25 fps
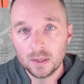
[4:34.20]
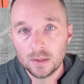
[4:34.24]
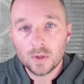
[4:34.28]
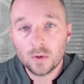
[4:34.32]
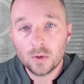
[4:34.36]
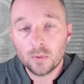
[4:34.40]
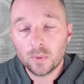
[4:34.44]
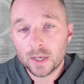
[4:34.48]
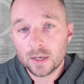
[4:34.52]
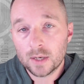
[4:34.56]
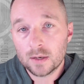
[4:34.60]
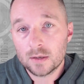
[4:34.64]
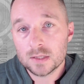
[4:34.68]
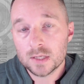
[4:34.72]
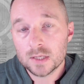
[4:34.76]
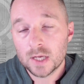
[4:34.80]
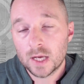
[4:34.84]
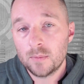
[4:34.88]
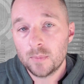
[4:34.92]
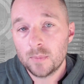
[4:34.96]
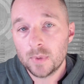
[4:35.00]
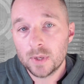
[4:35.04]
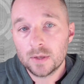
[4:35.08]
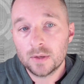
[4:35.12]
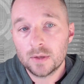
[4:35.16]
Now, white cards
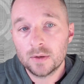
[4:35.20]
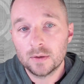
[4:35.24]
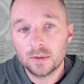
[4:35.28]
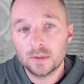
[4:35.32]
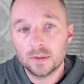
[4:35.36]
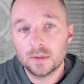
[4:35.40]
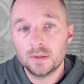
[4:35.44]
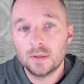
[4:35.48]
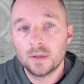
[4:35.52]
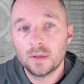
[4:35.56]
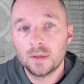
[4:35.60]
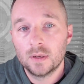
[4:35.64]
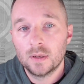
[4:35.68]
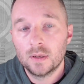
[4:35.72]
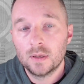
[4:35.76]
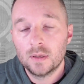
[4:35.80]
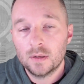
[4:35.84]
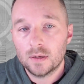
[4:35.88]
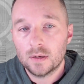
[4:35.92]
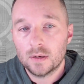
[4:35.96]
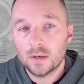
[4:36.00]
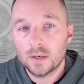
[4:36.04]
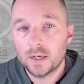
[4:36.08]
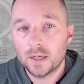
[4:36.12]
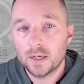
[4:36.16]
can be good.
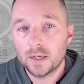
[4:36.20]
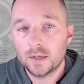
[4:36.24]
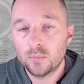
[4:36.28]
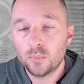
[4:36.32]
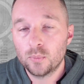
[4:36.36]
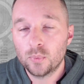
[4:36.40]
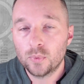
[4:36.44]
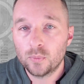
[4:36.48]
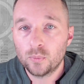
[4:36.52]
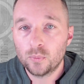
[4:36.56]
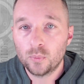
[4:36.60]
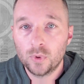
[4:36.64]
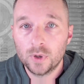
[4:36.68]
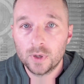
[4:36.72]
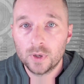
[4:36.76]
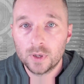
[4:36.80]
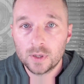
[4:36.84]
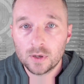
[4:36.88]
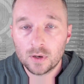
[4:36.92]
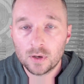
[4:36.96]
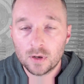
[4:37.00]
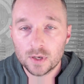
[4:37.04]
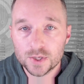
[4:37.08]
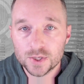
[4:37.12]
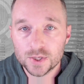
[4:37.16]
I would
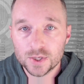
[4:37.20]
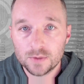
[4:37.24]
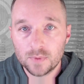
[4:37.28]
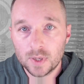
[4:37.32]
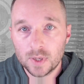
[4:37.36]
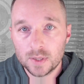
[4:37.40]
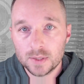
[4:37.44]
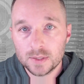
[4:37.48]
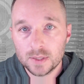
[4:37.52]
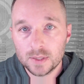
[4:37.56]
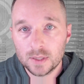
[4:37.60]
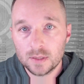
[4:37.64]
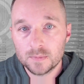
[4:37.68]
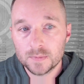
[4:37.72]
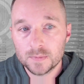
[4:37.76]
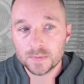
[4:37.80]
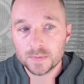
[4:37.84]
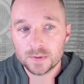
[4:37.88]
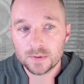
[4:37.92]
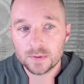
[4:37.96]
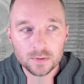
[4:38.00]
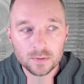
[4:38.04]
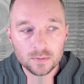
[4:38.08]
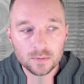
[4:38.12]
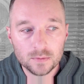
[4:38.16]
caution red teams
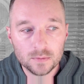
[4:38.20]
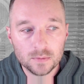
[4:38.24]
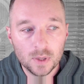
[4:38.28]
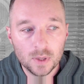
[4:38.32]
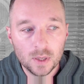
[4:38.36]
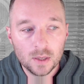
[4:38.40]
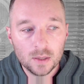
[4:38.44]
to